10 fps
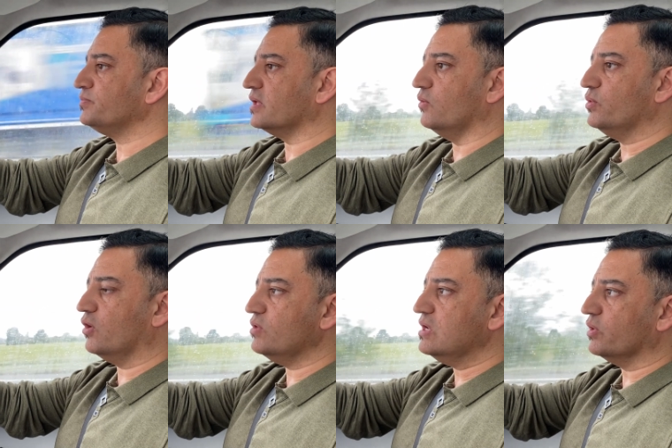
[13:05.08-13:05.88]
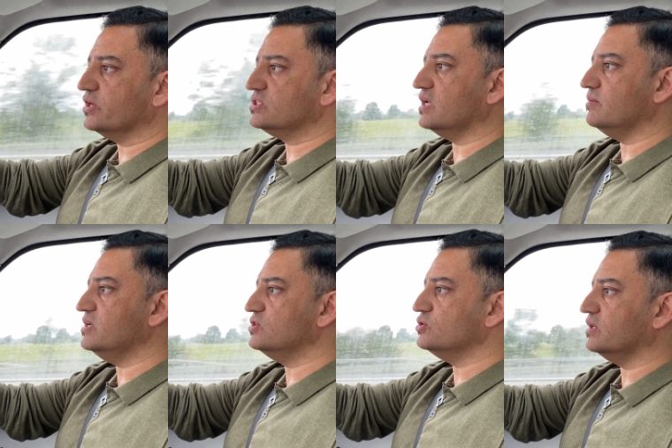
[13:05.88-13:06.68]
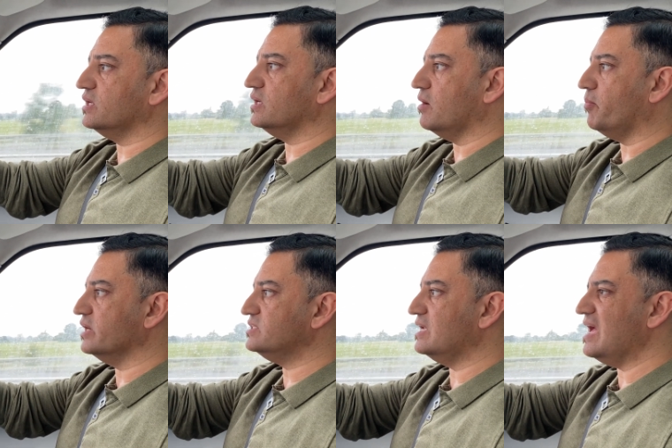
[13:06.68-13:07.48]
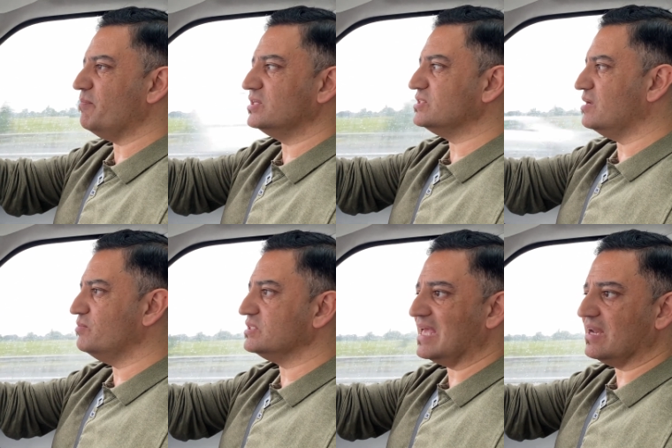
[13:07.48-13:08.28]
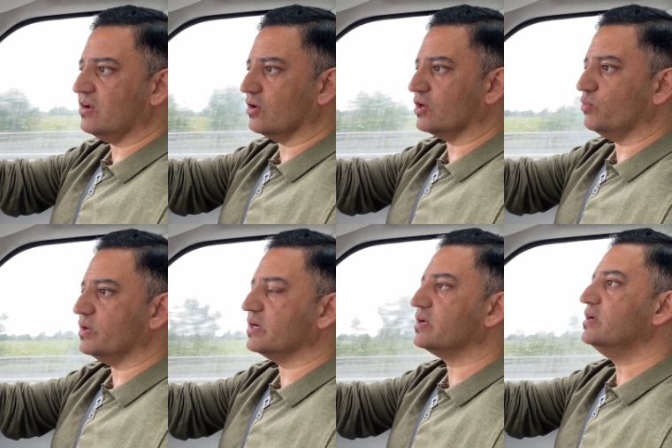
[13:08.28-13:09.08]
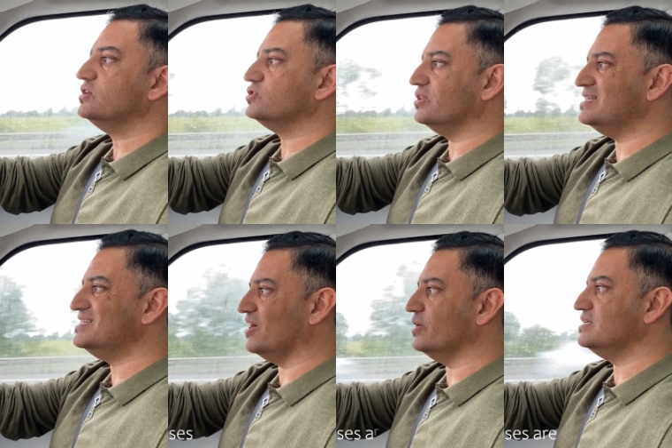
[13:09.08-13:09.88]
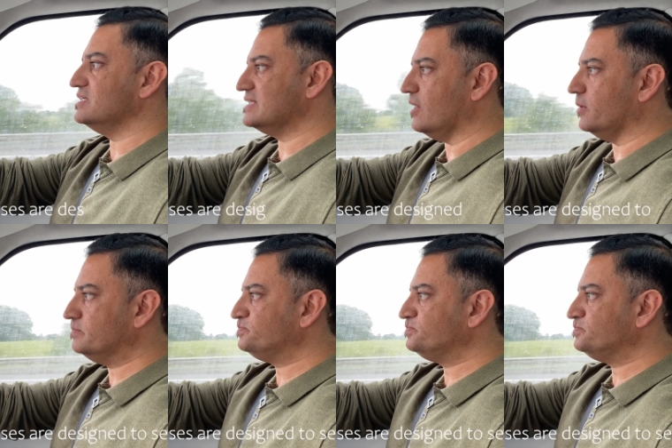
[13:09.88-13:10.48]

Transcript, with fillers: uh, we don't really want to turn them into a, a buy-to-let, because the numbers again are not going to work. So they're designed to sell.